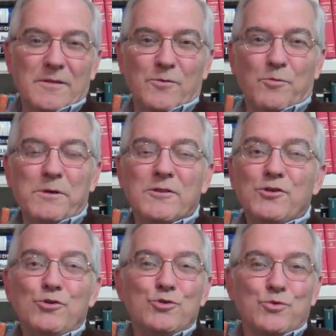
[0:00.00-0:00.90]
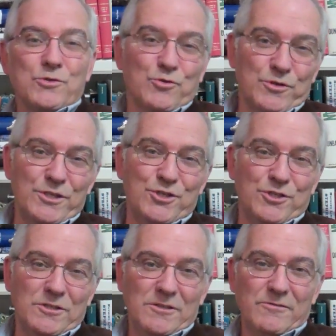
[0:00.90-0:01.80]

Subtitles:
There will be the usual tradition